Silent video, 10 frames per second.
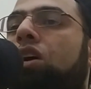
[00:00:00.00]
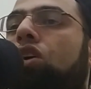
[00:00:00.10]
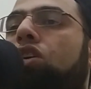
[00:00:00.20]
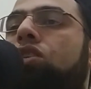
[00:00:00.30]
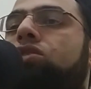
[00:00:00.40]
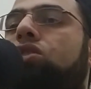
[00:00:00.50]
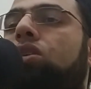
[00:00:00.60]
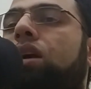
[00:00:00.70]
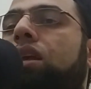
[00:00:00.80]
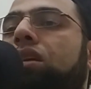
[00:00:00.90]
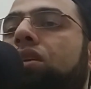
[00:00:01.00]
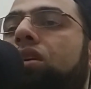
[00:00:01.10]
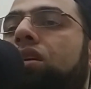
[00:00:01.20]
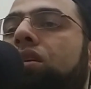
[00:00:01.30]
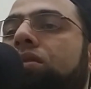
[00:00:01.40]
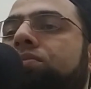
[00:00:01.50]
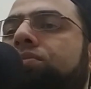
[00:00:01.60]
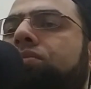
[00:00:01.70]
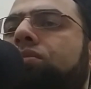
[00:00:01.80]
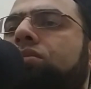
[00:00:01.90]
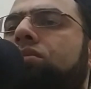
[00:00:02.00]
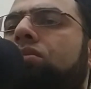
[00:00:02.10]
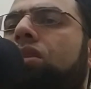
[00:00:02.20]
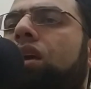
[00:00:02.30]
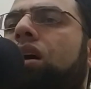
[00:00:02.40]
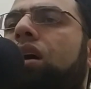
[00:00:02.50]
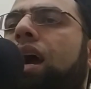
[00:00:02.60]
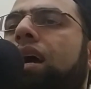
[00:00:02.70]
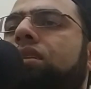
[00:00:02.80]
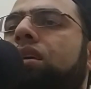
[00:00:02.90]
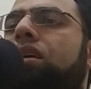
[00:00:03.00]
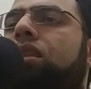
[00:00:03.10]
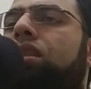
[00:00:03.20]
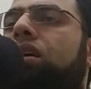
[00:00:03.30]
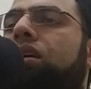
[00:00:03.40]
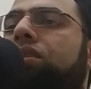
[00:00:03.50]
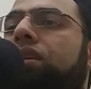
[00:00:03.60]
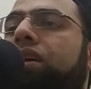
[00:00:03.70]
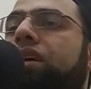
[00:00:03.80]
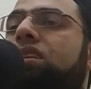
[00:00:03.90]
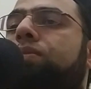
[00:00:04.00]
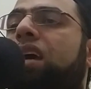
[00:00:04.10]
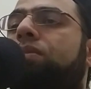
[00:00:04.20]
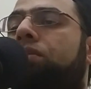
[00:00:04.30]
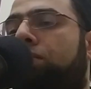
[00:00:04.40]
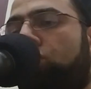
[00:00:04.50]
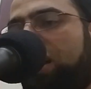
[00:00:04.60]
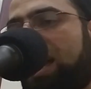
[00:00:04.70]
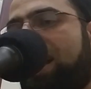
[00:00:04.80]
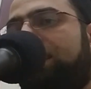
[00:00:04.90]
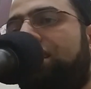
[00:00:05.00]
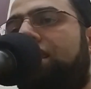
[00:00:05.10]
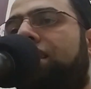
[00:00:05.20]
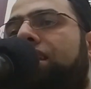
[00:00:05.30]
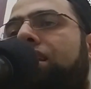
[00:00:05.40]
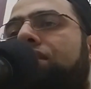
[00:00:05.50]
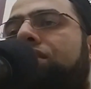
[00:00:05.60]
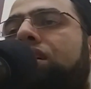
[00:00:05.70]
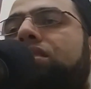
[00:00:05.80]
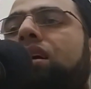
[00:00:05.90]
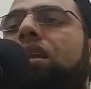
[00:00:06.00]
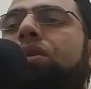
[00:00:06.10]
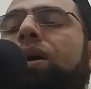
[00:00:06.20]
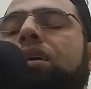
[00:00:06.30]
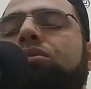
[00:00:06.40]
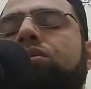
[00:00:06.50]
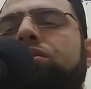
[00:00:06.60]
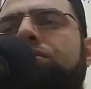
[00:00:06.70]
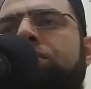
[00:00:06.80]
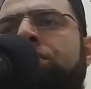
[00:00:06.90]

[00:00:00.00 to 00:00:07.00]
Also in another uh, hadith narrated by Imam al-Bukhari, he radiallahu